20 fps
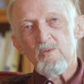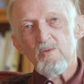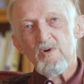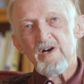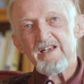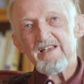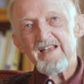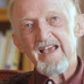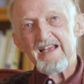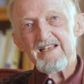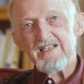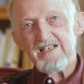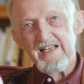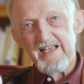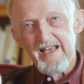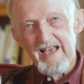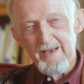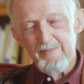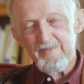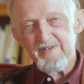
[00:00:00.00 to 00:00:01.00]
What actually
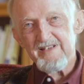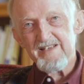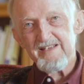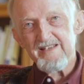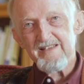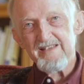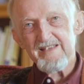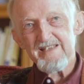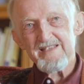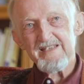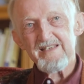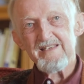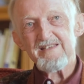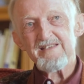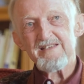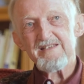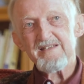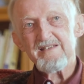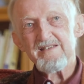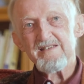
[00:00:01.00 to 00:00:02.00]
happened in this
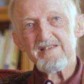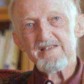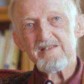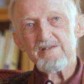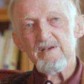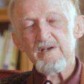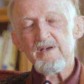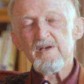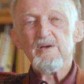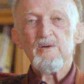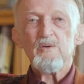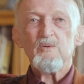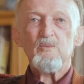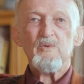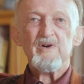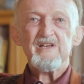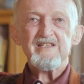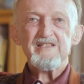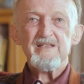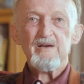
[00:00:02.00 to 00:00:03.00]
instance
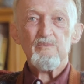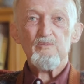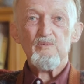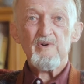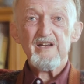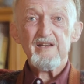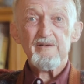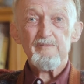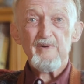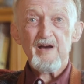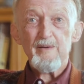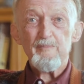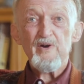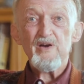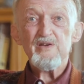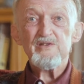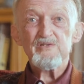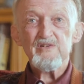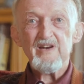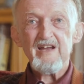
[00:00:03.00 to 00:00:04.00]
was that one of my
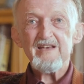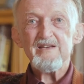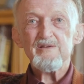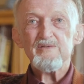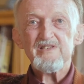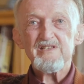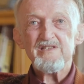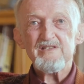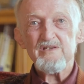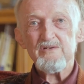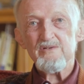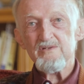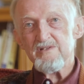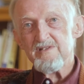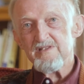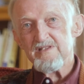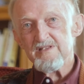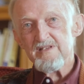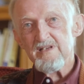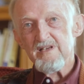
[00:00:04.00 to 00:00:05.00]
postgraduate
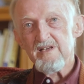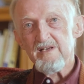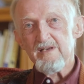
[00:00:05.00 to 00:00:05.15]
students